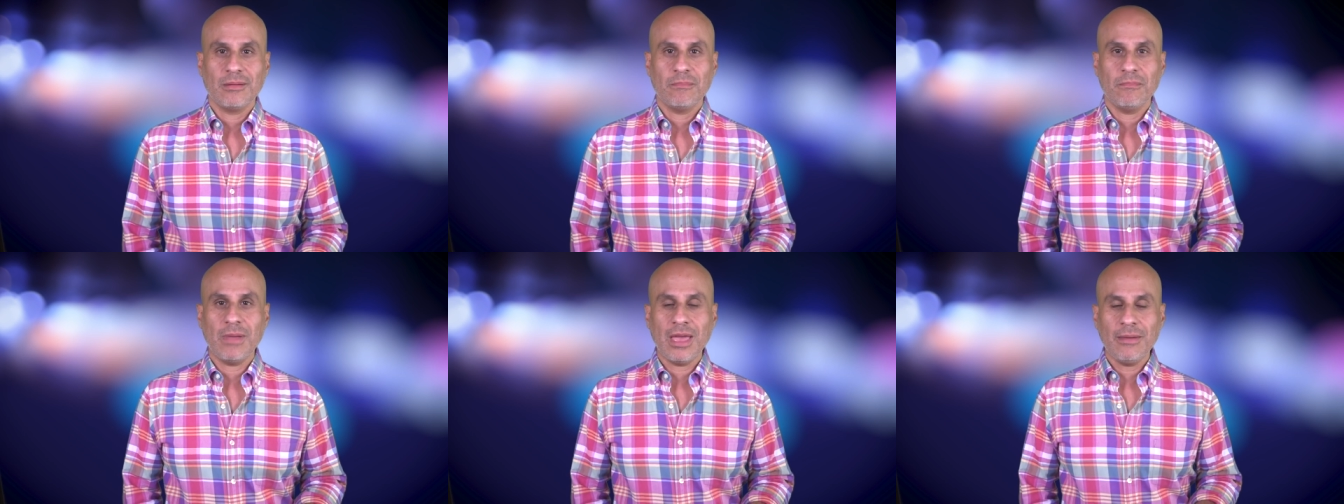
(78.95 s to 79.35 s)

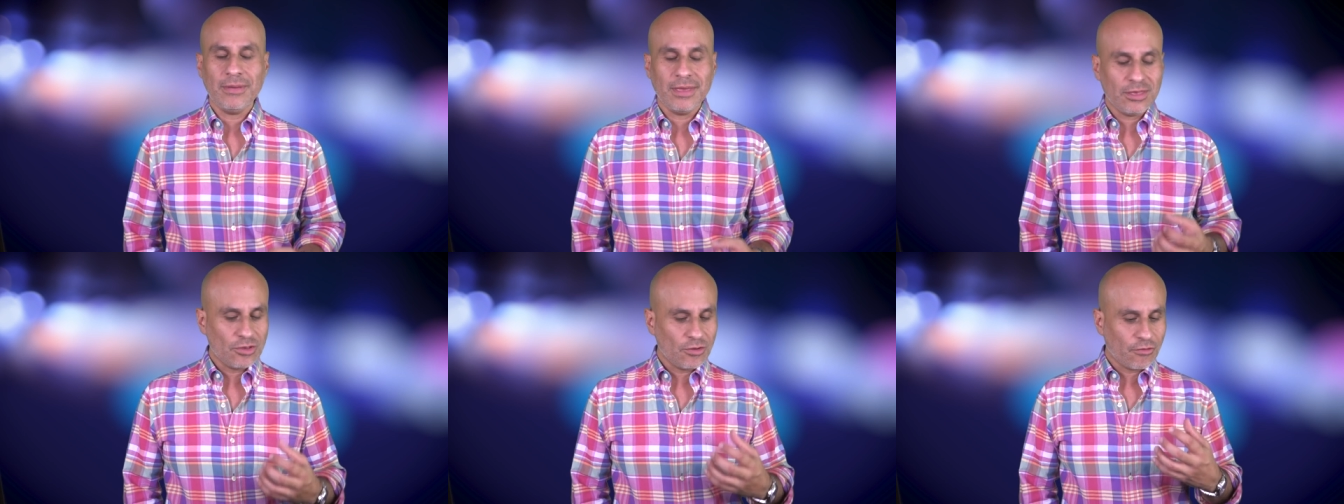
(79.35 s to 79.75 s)
Maybe
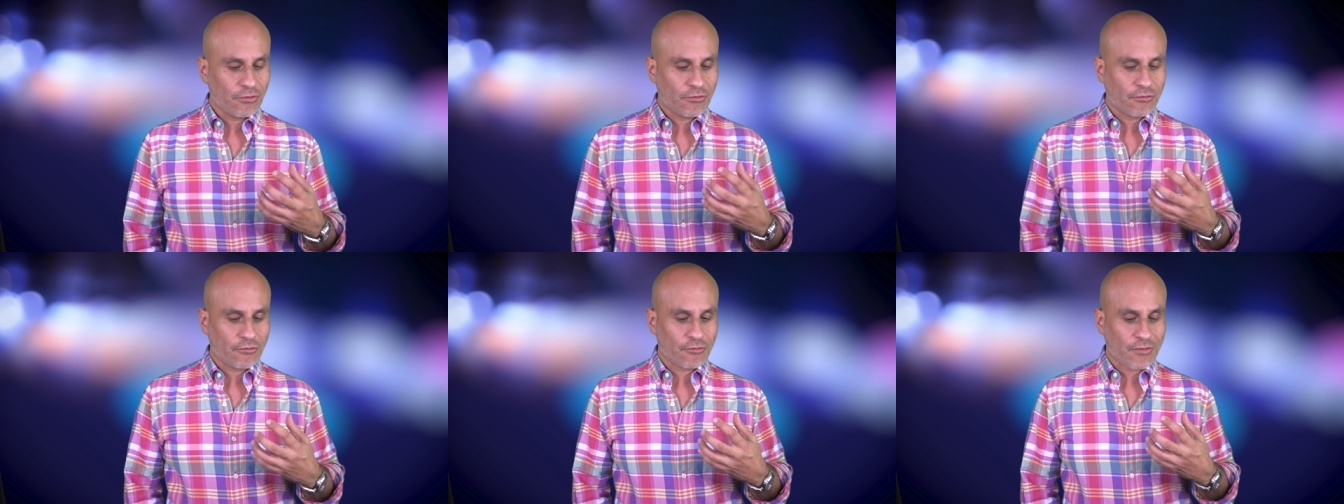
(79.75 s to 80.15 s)
you
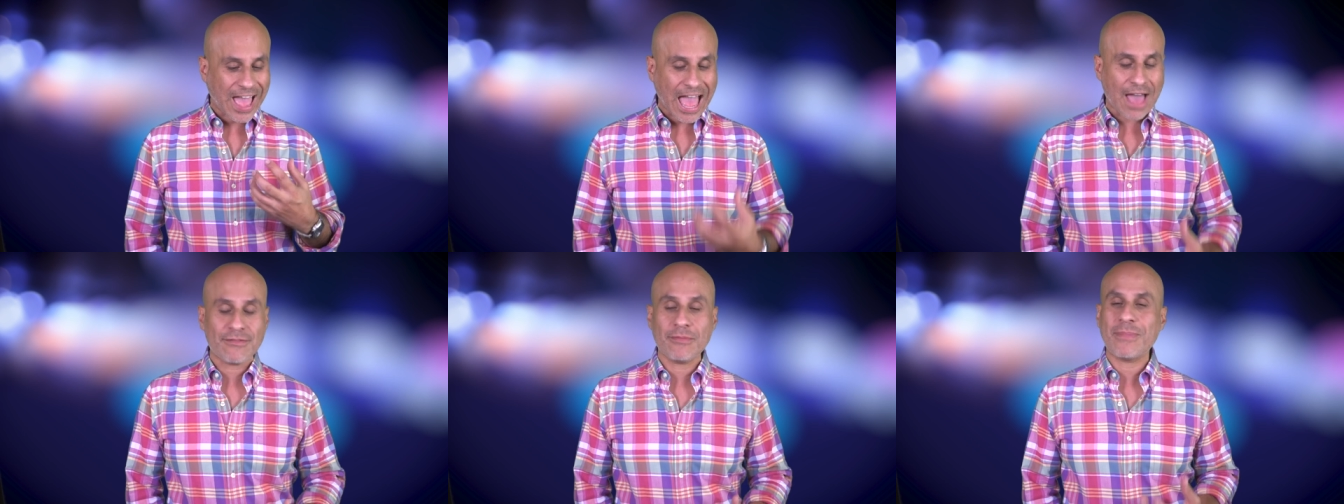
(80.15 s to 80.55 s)

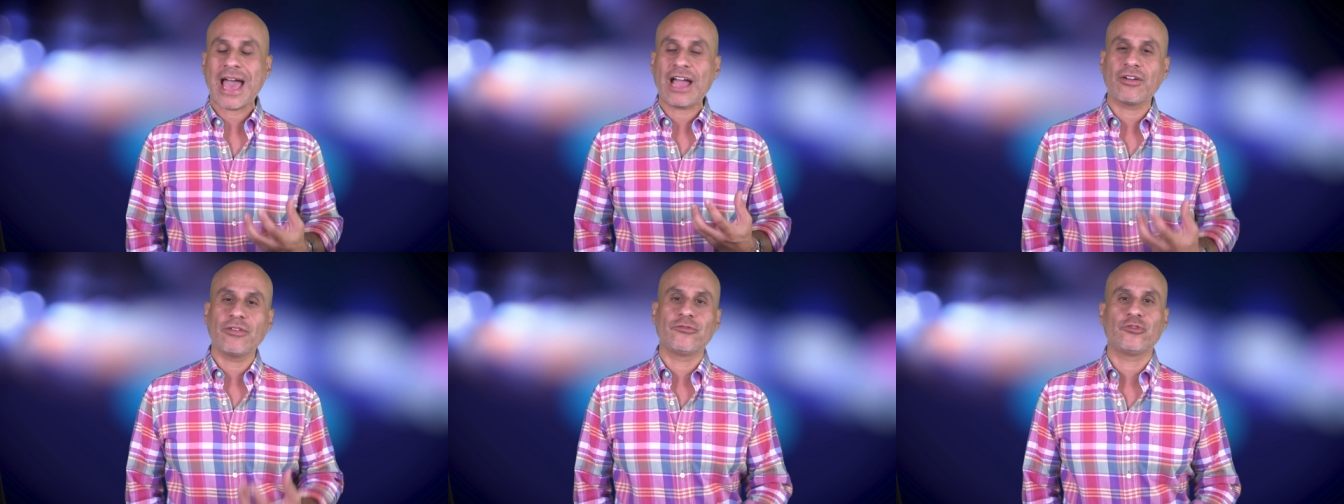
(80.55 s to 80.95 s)
have a
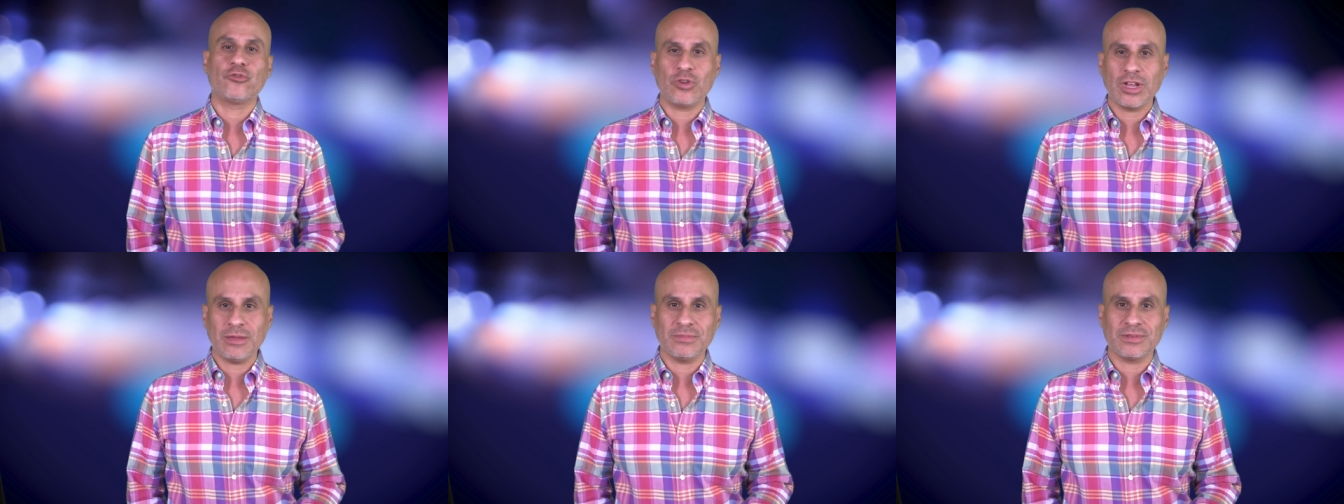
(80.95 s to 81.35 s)
bag of
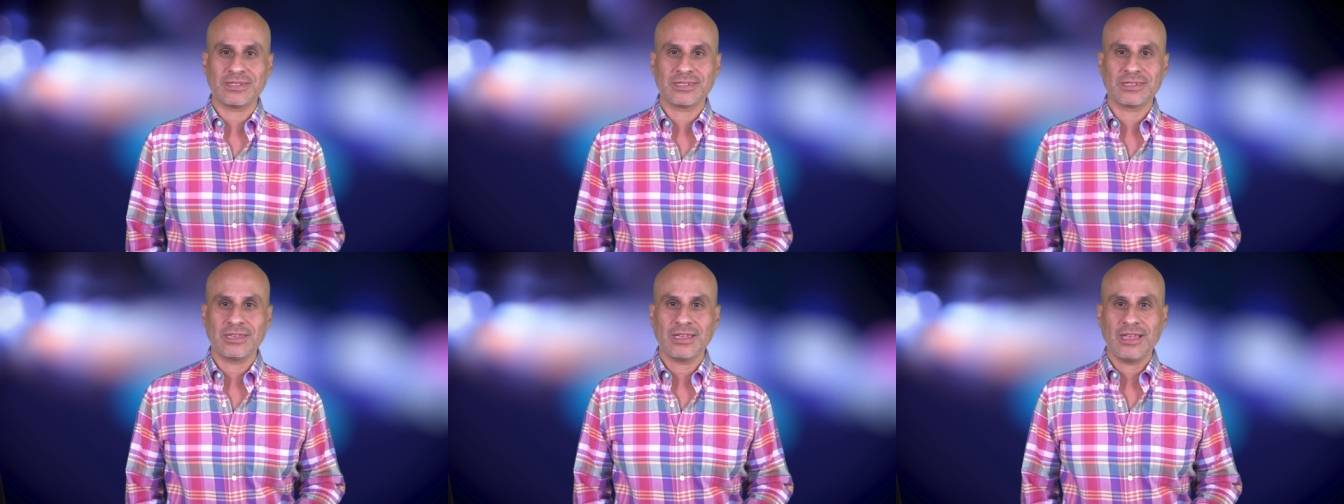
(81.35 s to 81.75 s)

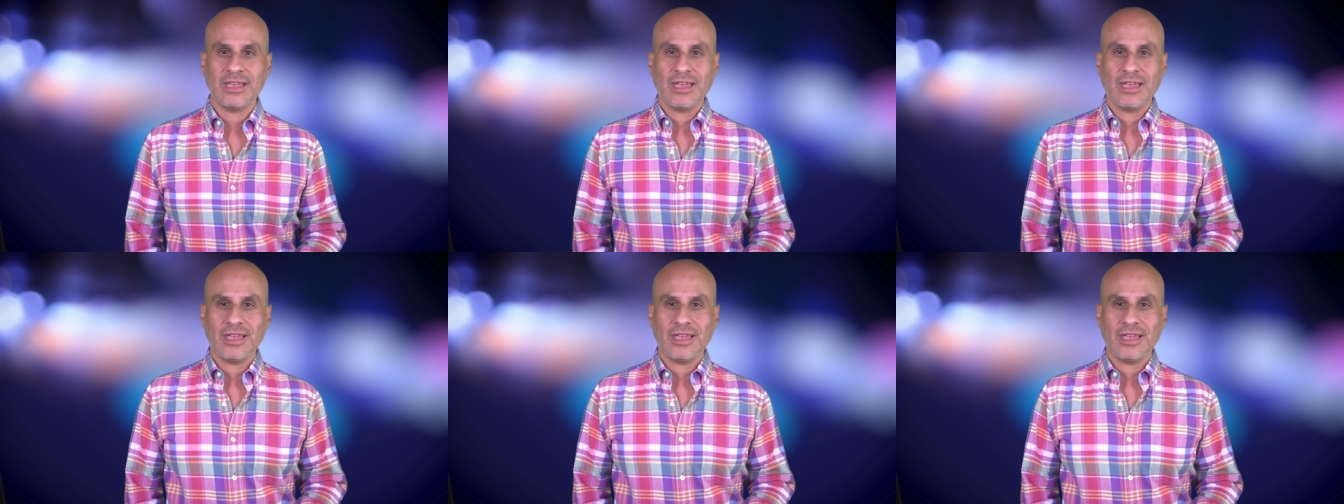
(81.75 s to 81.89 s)
dreams